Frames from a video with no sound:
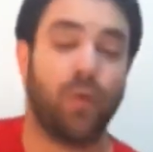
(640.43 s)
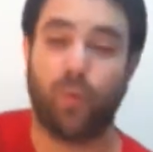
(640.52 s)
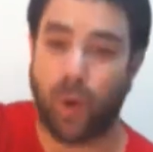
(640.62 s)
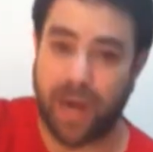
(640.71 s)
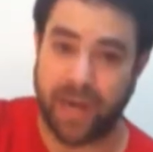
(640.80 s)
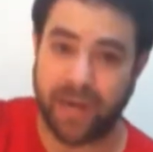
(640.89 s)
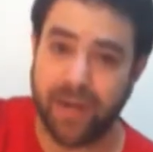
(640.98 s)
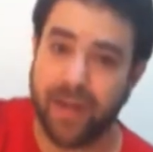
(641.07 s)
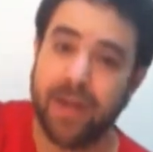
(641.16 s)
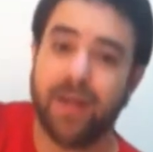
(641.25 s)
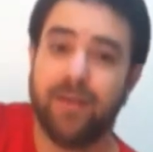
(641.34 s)
Why?
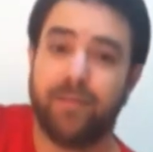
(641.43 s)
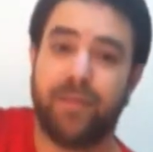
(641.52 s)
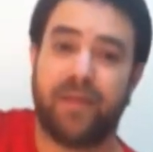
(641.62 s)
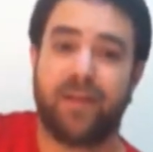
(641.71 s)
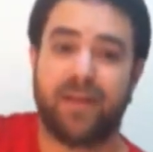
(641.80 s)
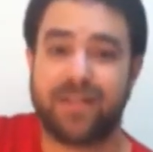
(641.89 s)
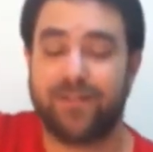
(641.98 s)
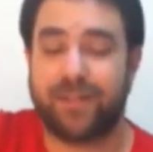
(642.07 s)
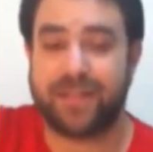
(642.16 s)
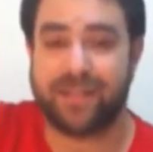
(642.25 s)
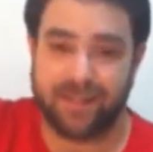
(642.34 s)
Because you
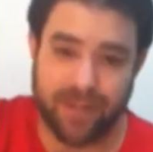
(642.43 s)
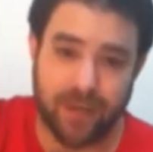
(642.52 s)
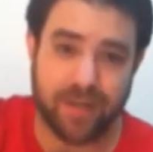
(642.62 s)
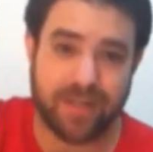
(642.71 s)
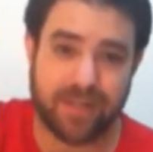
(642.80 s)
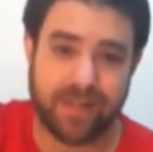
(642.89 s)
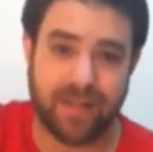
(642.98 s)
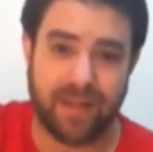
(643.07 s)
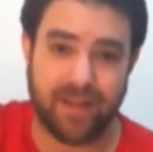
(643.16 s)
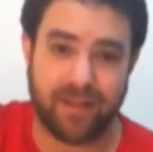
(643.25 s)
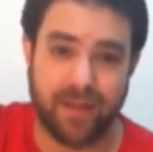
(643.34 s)
can start the
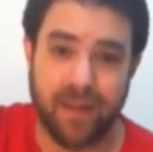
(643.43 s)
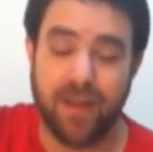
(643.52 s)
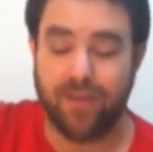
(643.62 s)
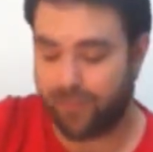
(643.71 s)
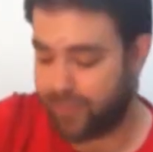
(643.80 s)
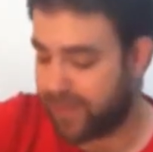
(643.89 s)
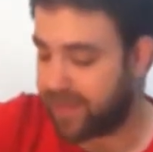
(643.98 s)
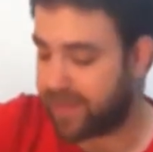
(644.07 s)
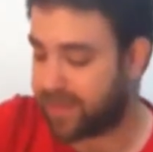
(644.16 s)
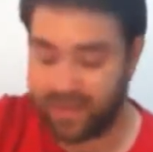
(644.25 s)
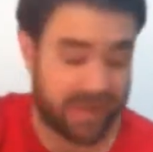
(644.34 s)
scale
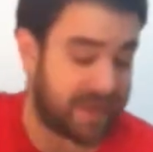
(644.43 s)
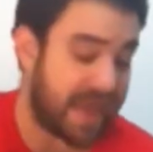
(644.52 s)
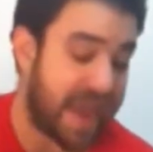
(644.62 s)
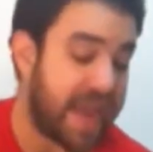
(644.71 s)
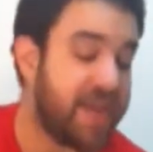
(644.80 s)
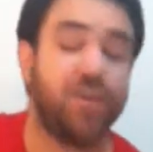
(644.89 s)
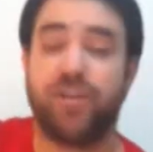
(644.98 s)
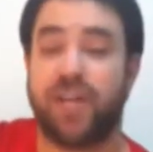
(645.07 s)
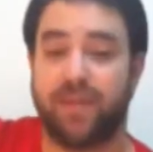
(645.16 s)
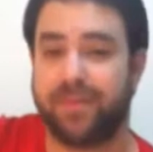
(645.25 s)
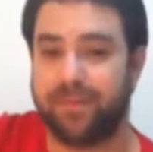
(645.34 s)
with an
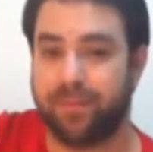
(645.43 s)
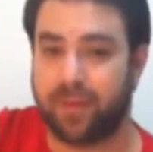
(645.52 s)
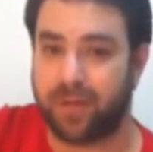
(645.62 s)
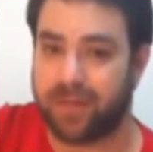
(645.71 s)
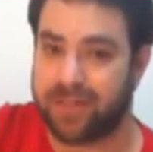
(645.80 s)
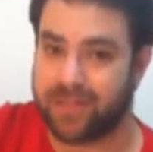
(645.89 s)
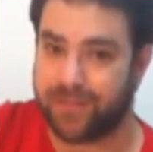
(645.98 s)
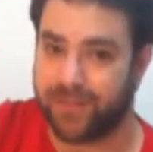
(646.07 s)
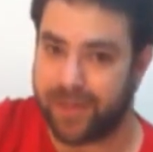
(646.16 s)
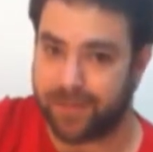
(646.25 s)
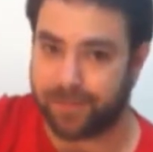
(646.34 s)
A-shaped bar as
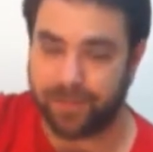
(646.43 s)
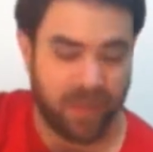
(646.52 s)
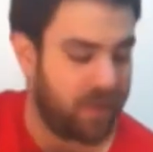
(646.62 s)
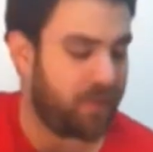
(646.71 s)
well.